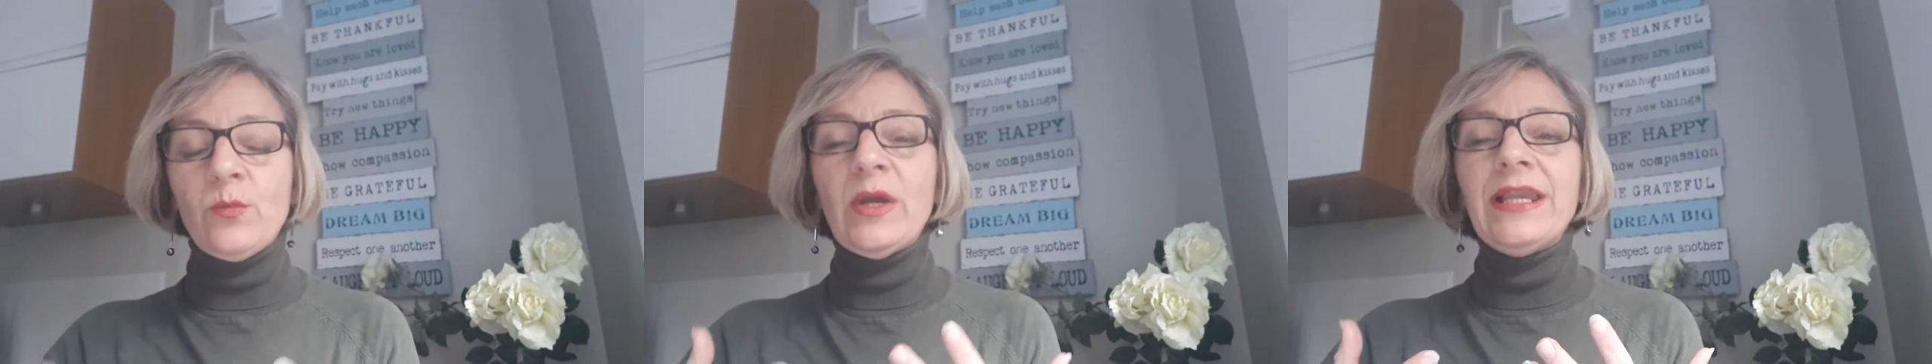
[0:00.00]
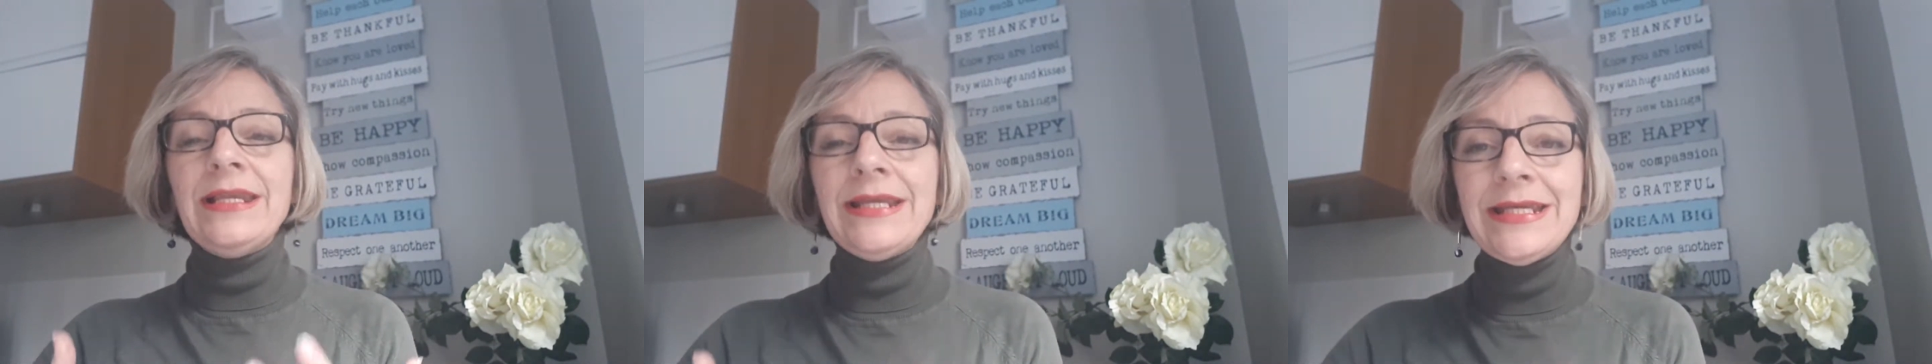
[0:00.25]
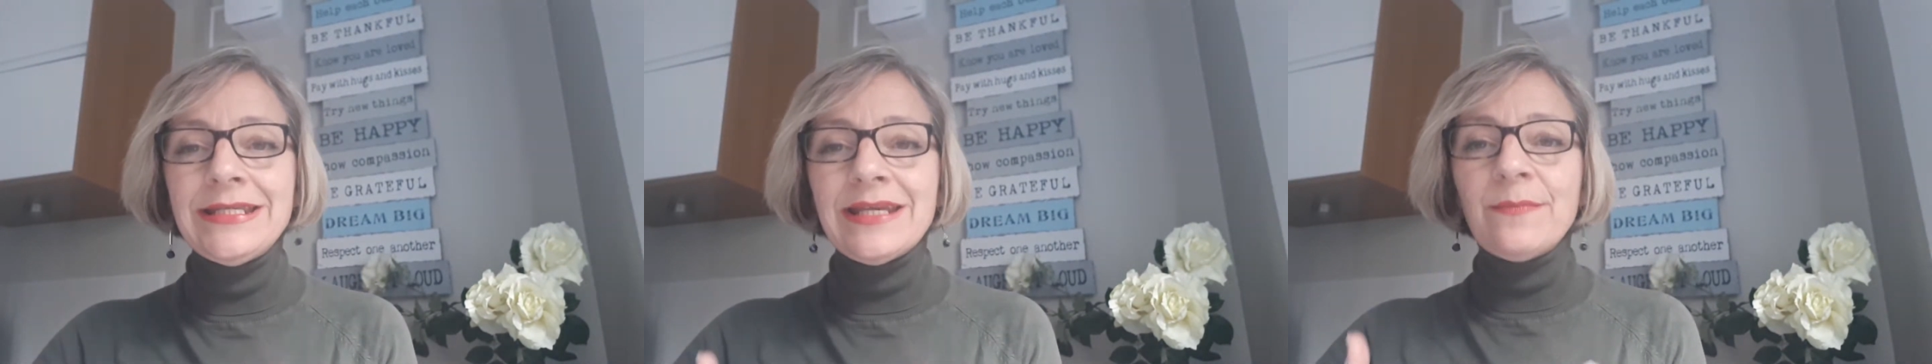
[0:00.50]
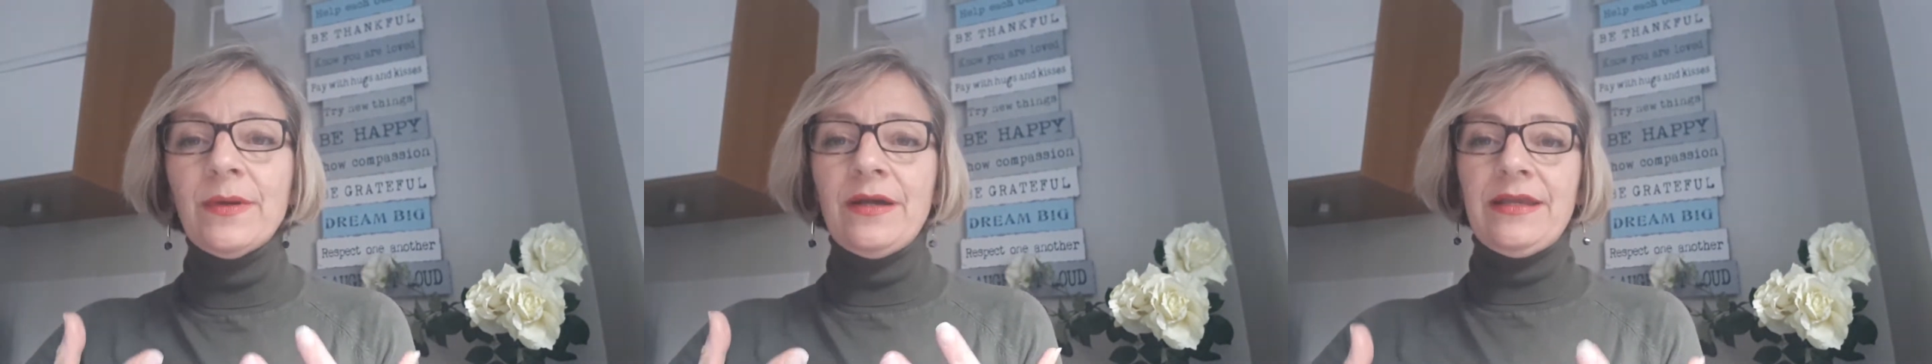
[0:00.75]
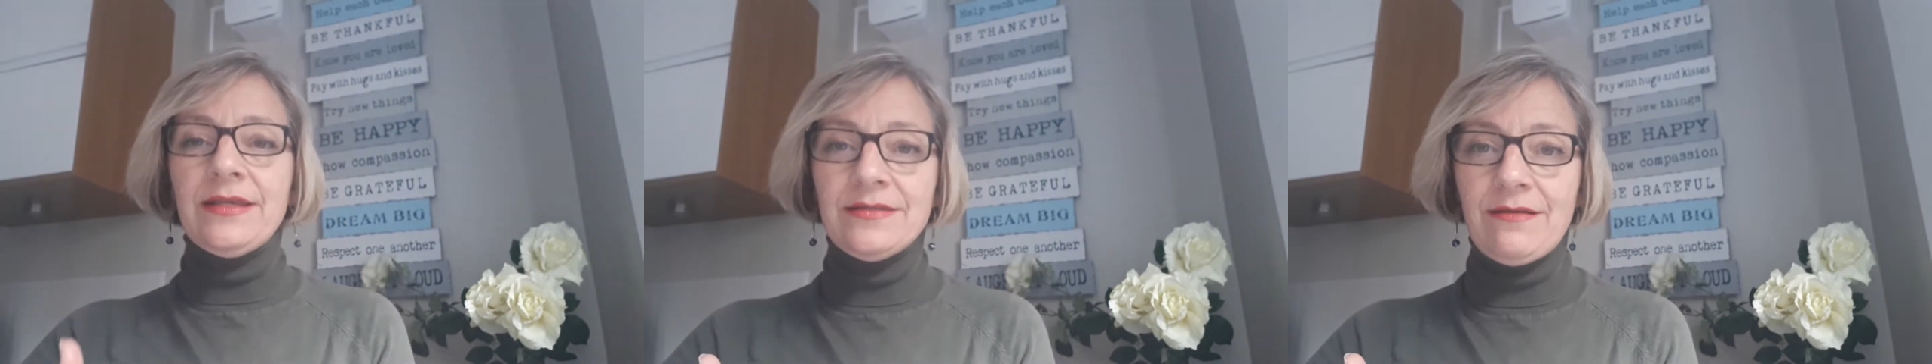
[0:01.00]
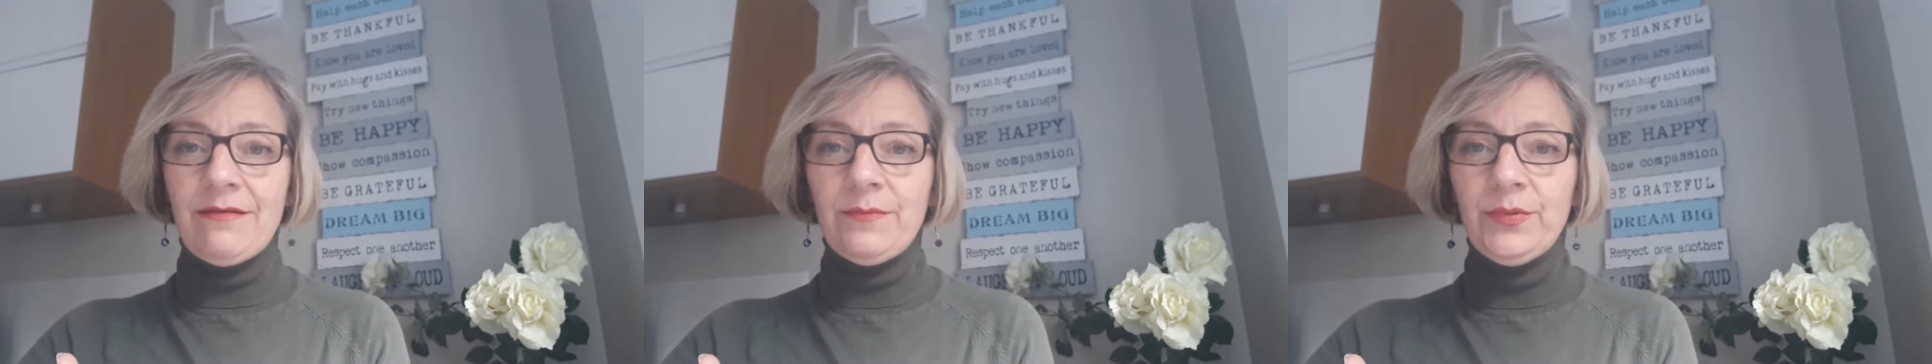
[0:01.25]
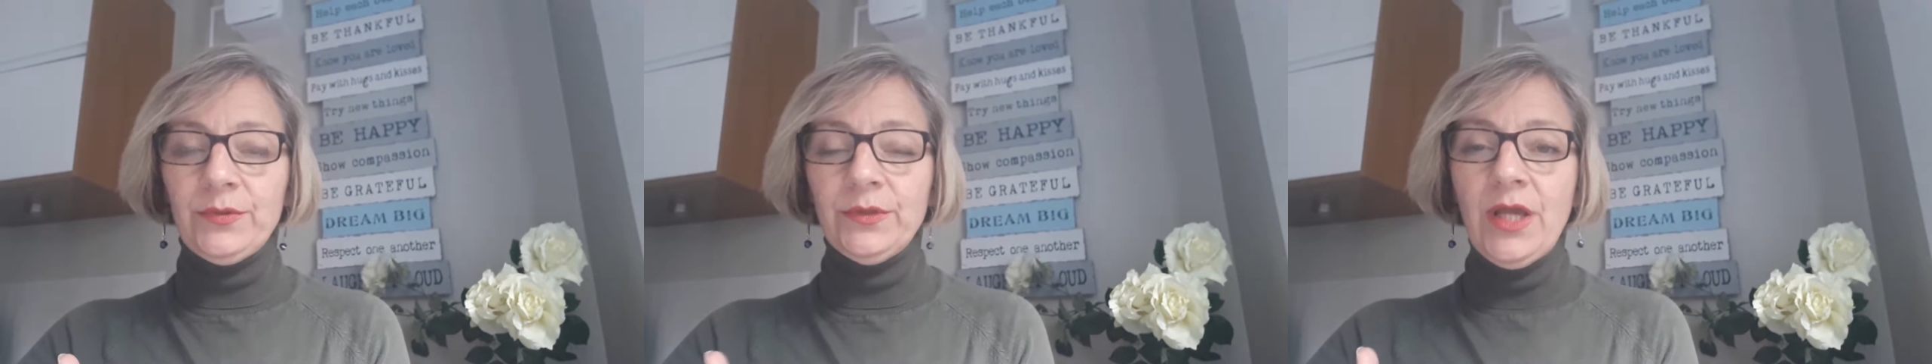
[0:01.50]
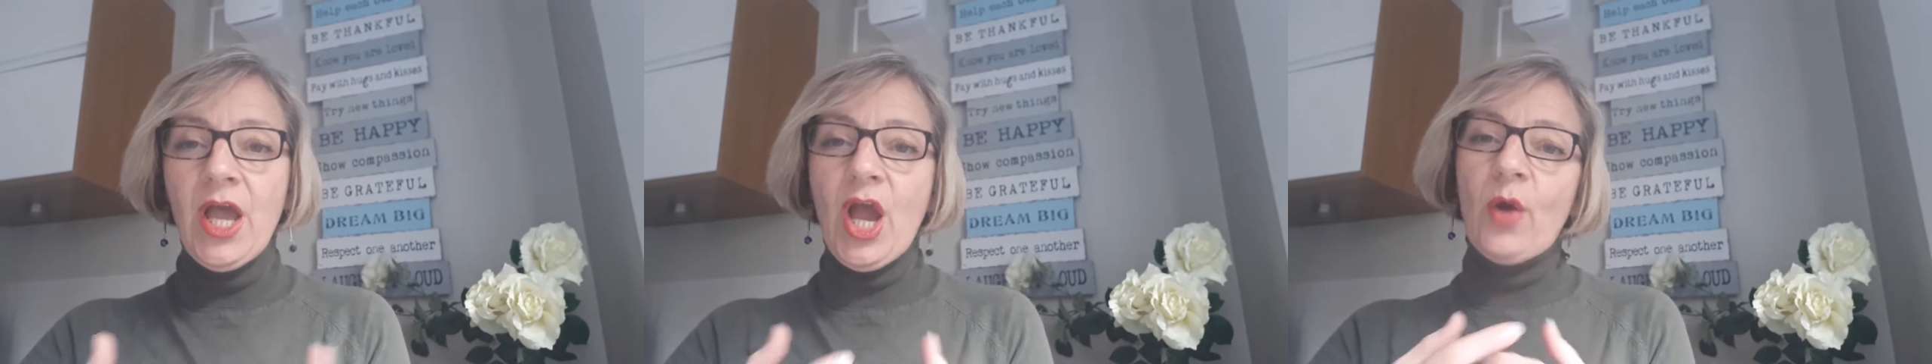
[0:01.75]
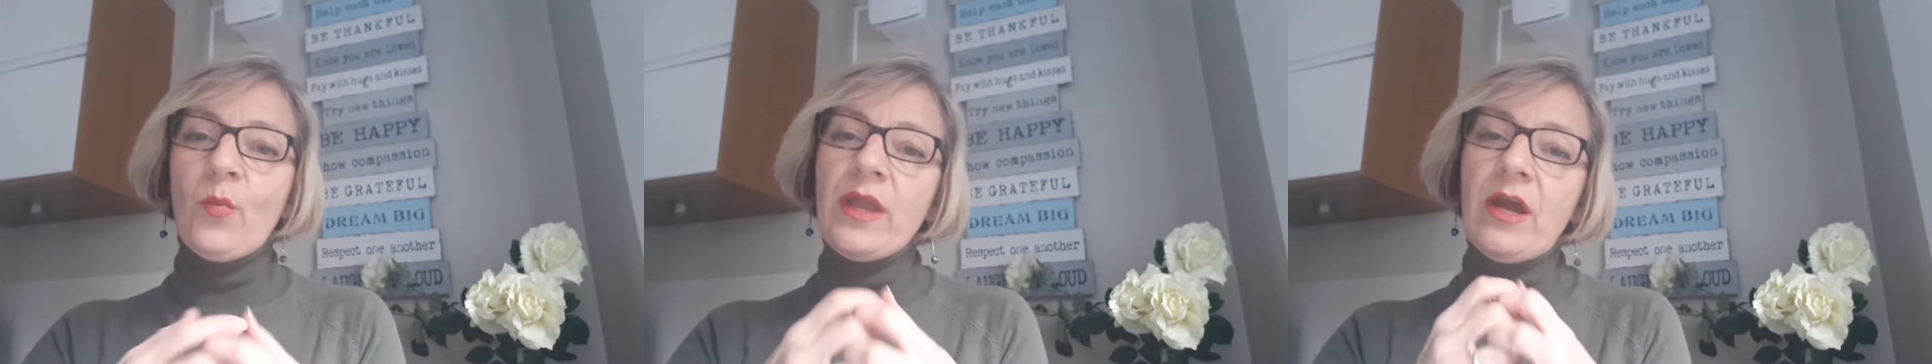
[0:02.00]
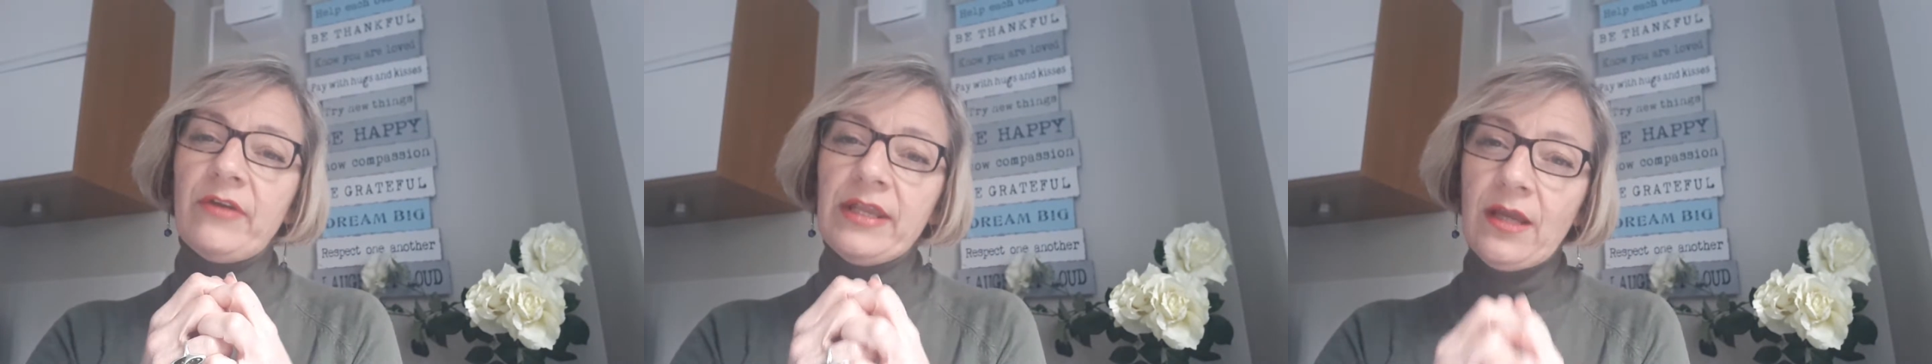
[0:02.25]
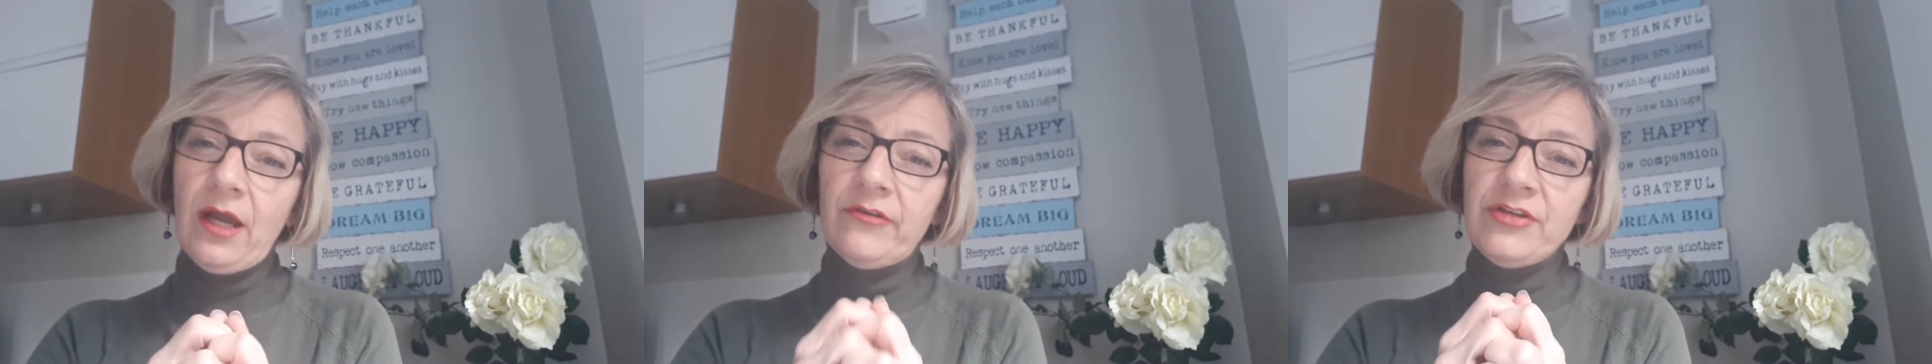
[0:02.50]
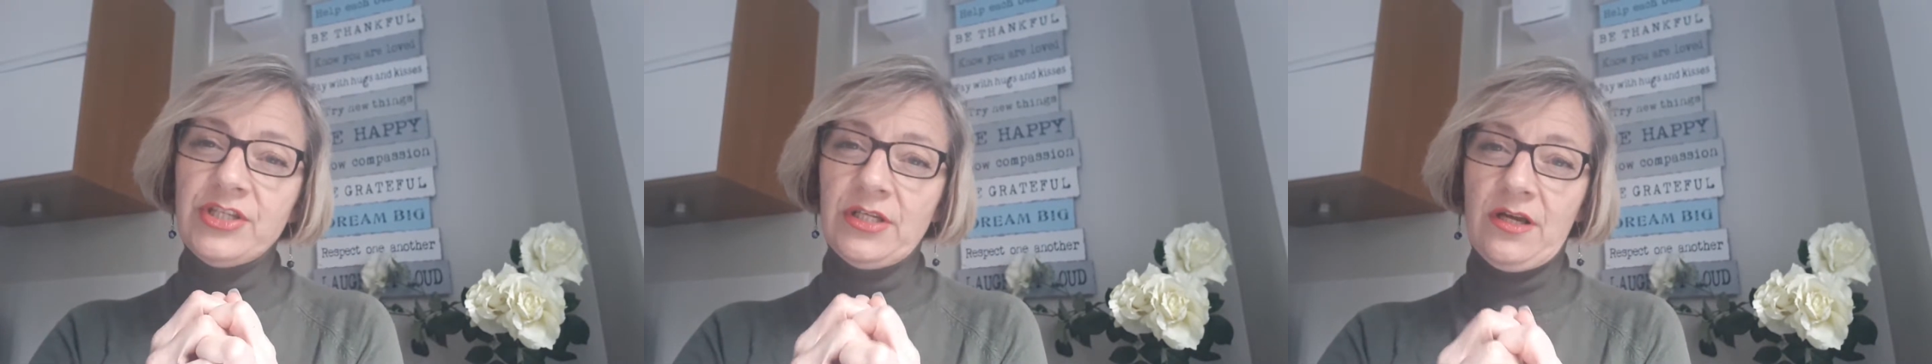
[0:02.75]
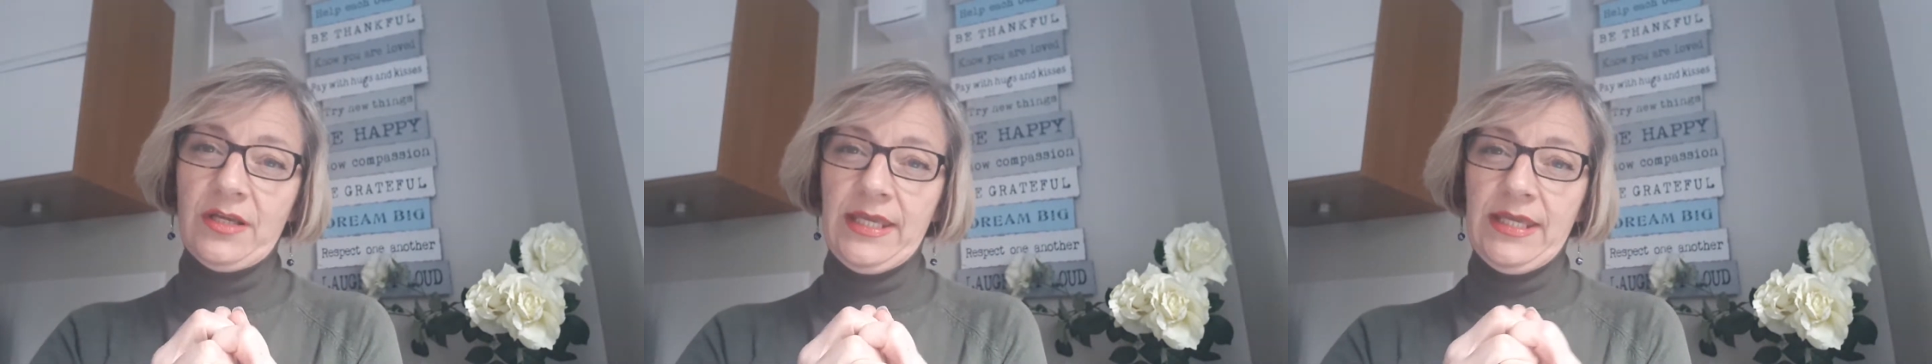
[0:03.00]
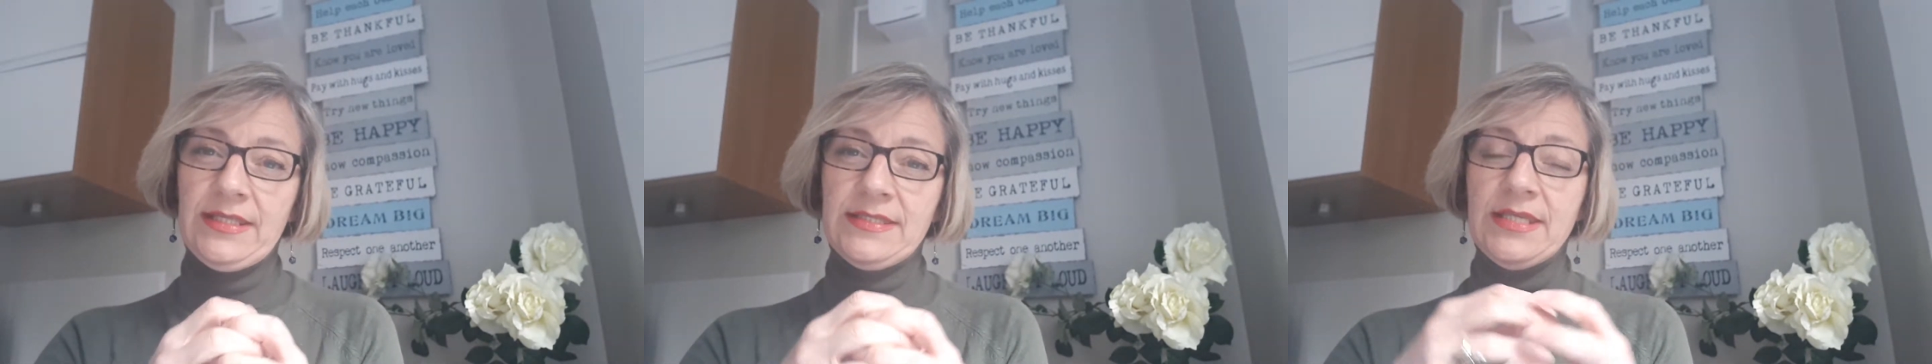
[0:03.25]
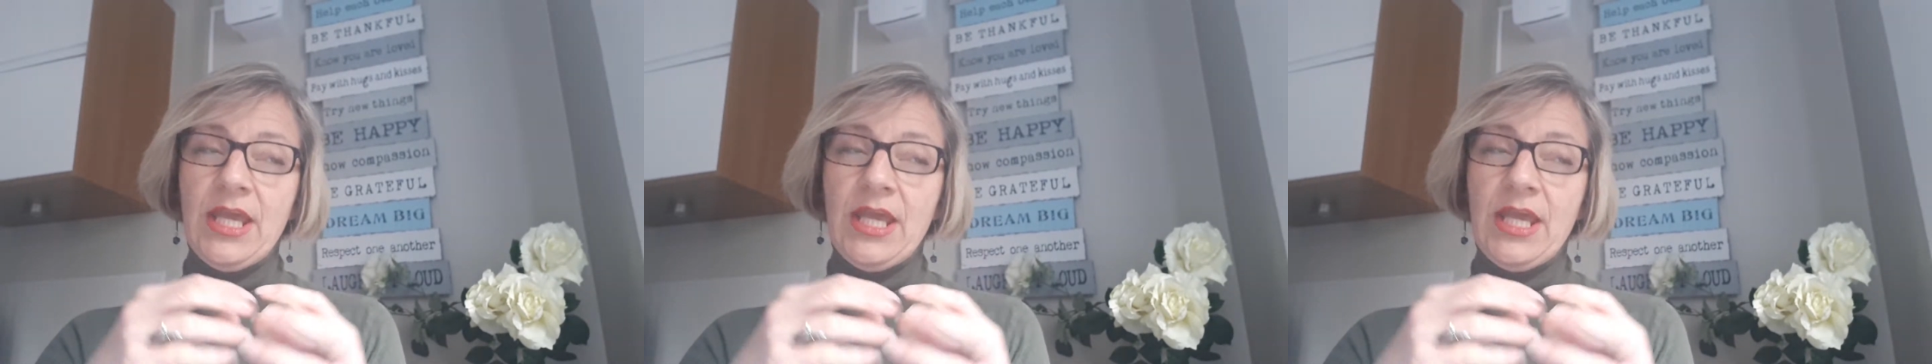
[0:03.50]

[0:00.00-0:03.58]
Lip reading: We're leading by example and we are encouraging our kids